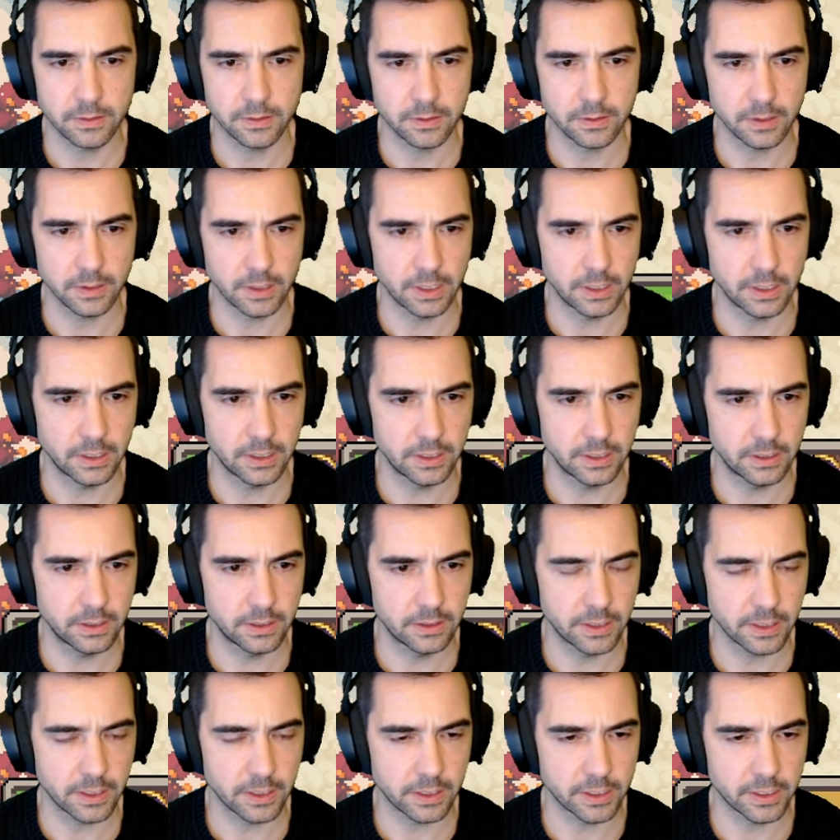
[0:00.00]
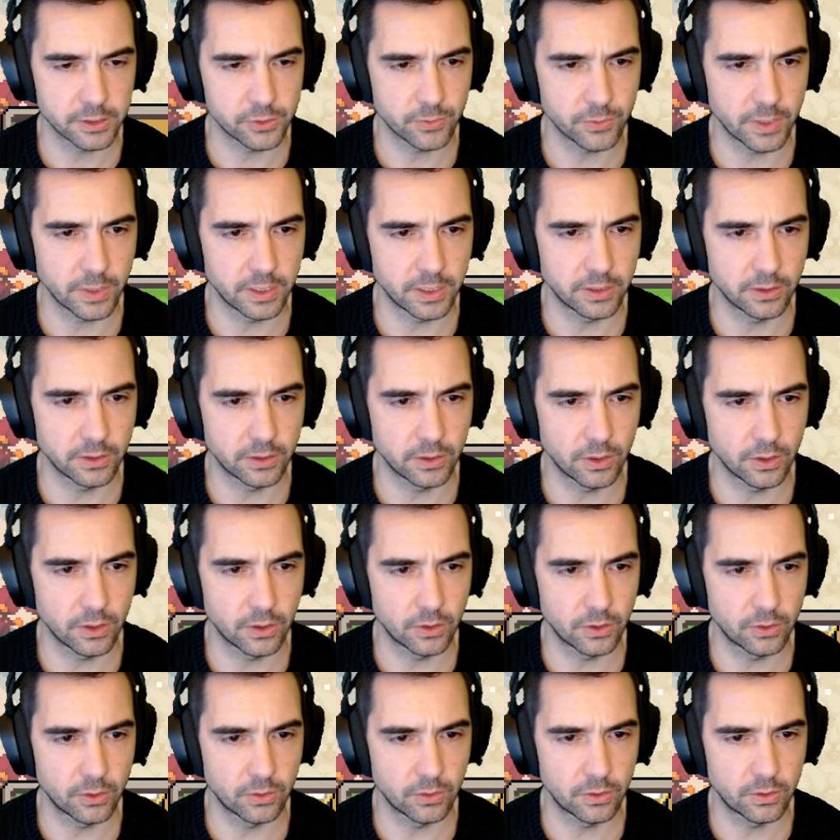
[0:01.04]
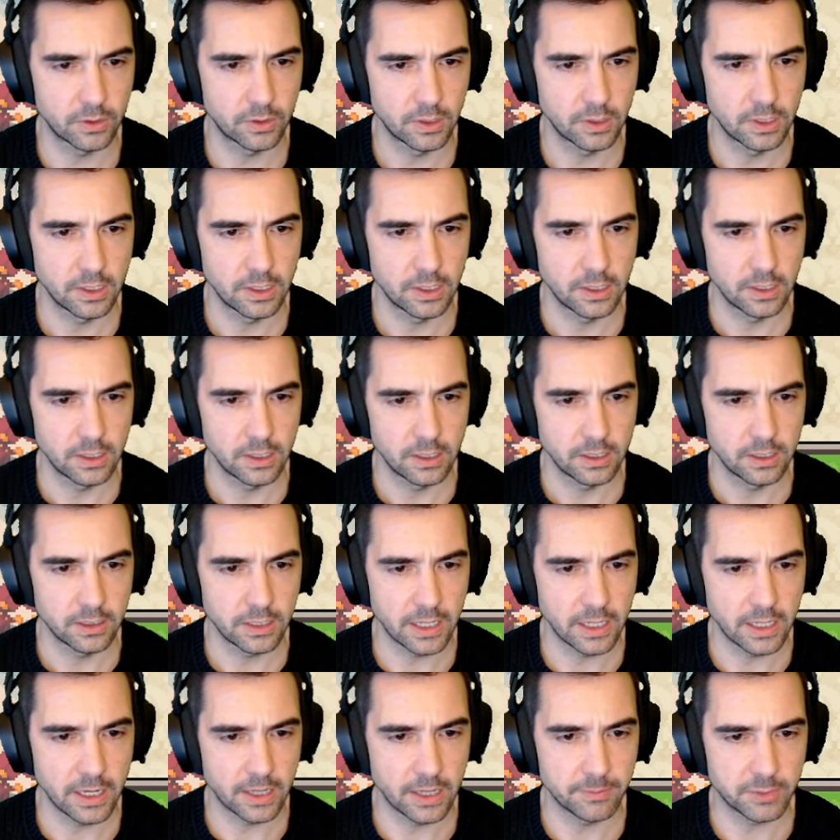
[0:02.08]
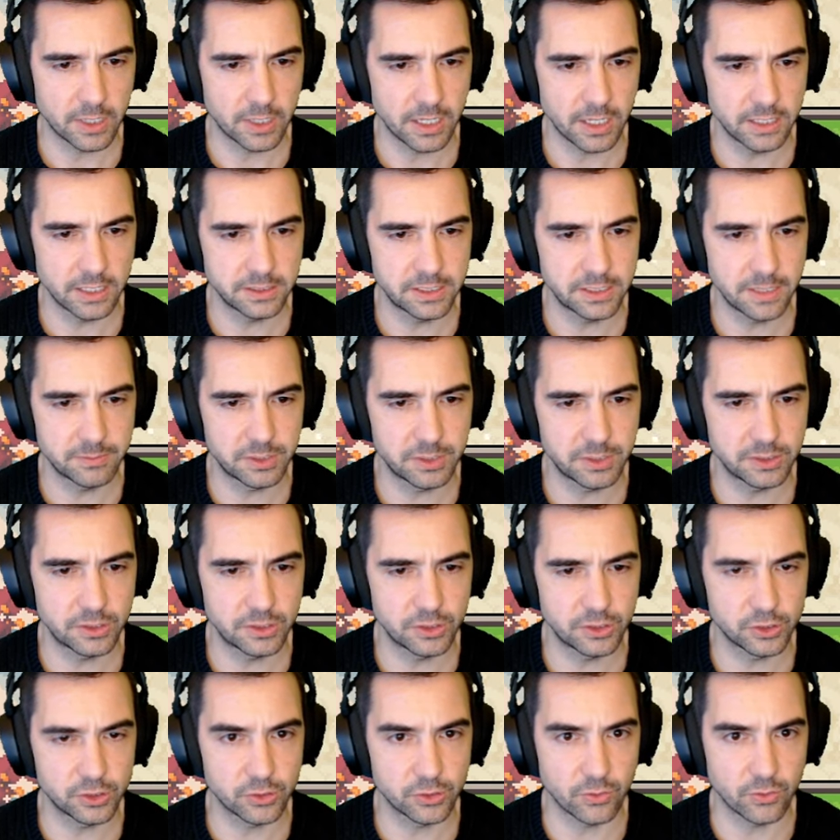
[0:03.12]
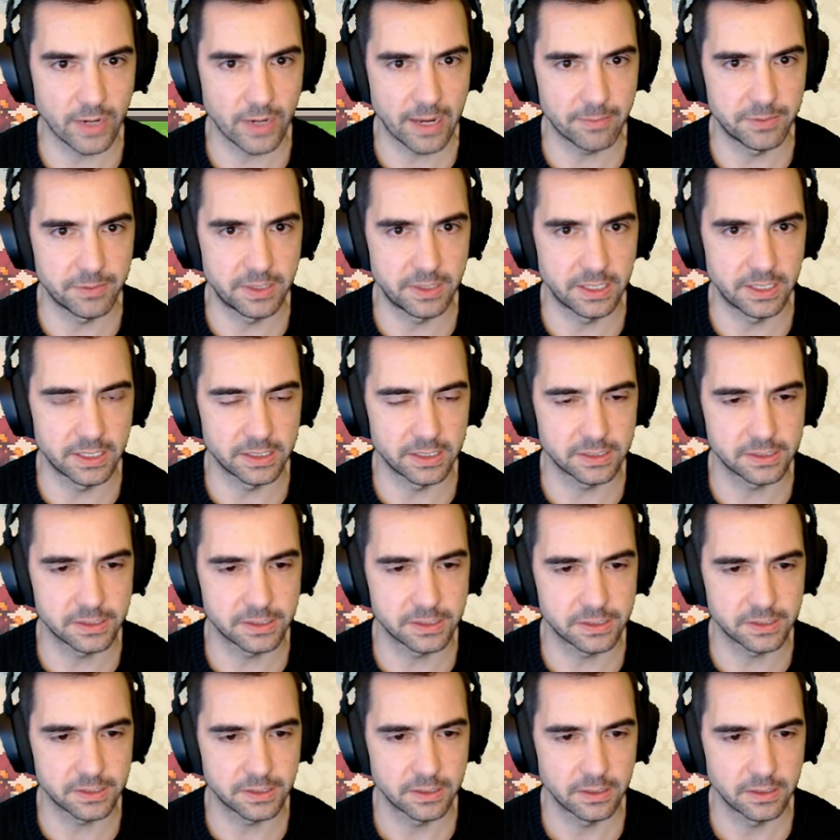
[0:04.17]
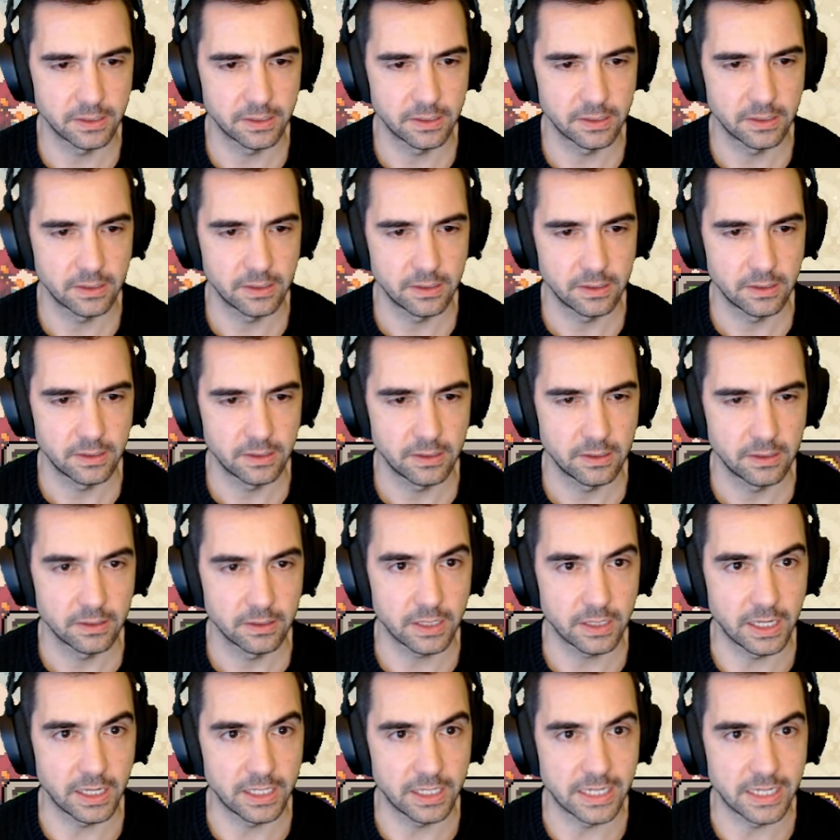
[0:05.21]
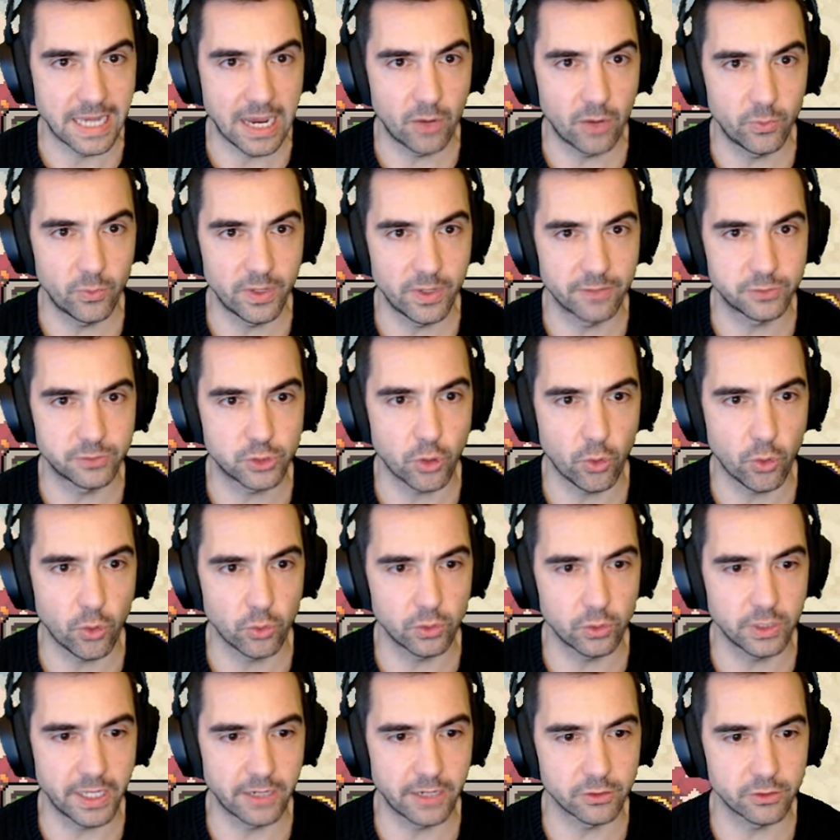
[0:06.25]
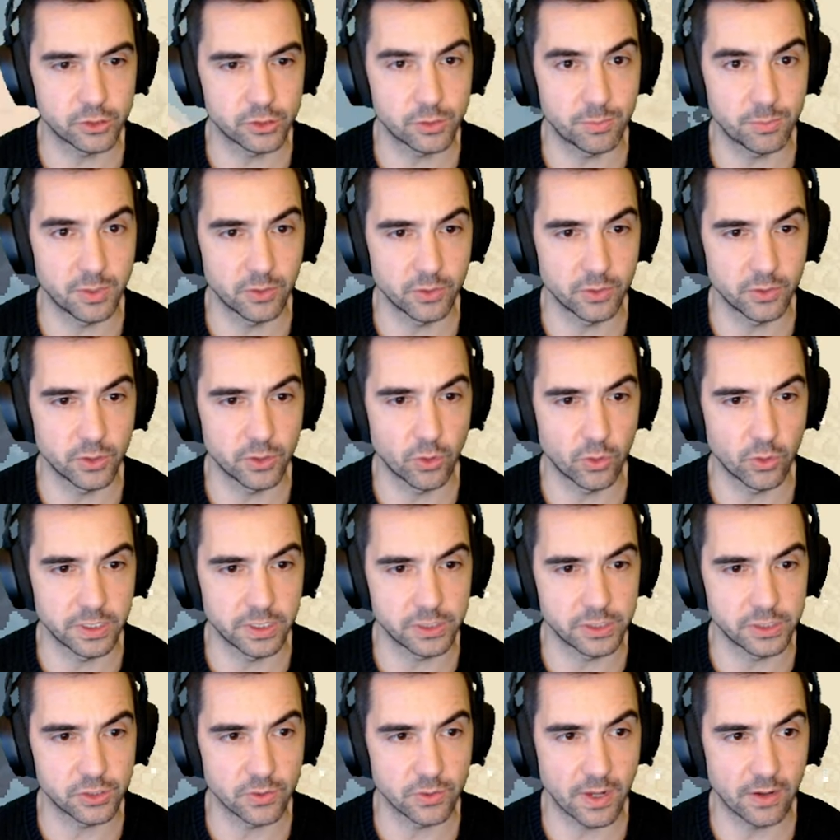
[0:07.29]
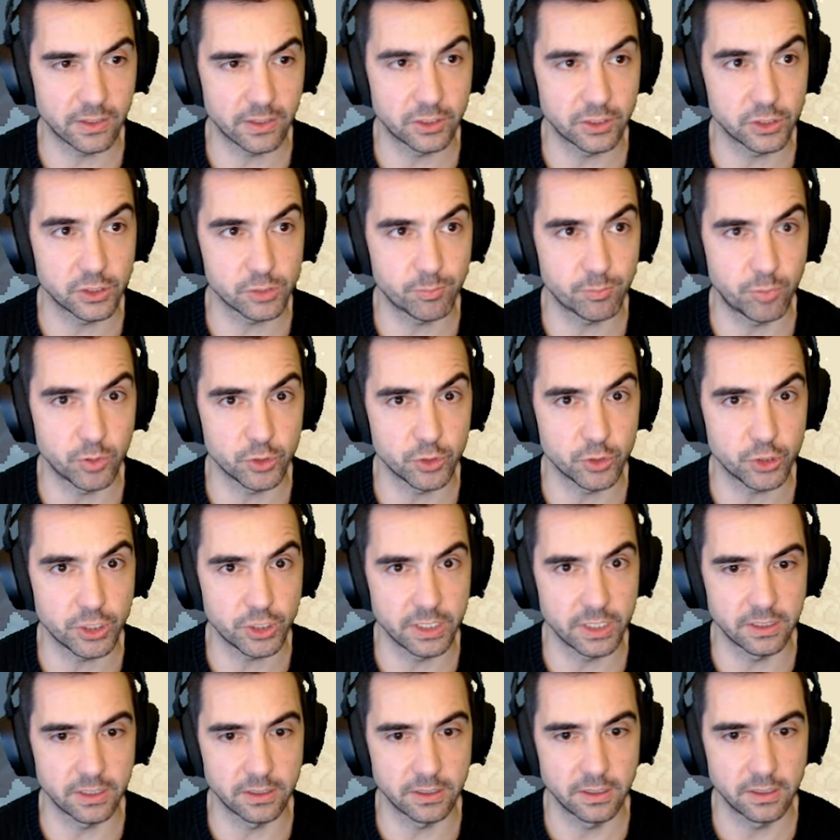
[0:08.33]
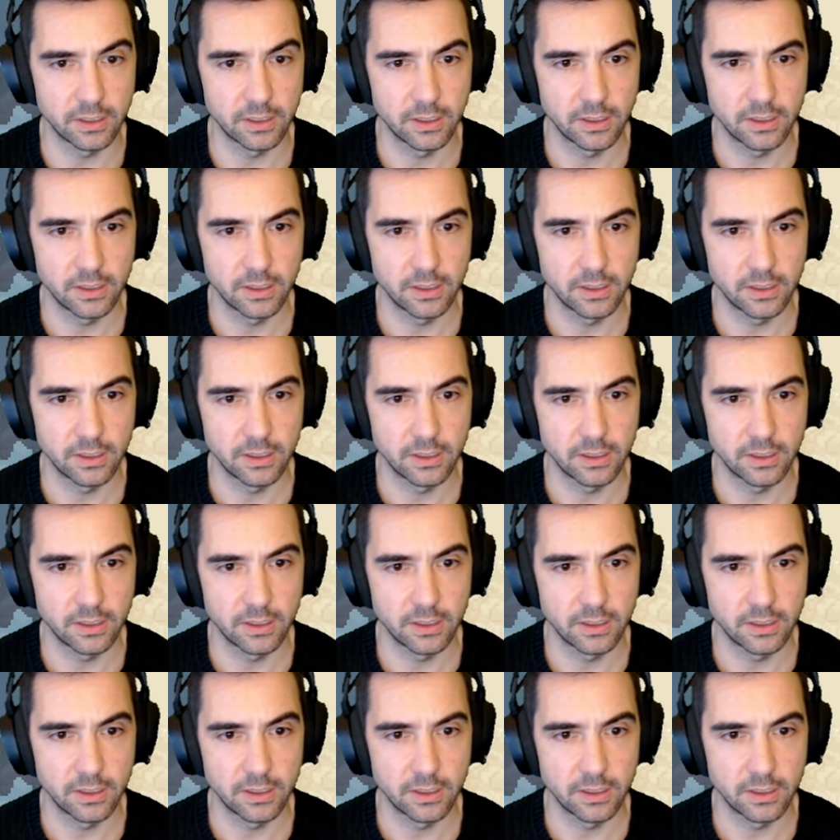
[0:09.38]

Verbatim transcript: Okay, that guy's ready to go. Yeah, I'm kind of tempted to just grab this. Okay, now we have total air superiority, so now I can just push in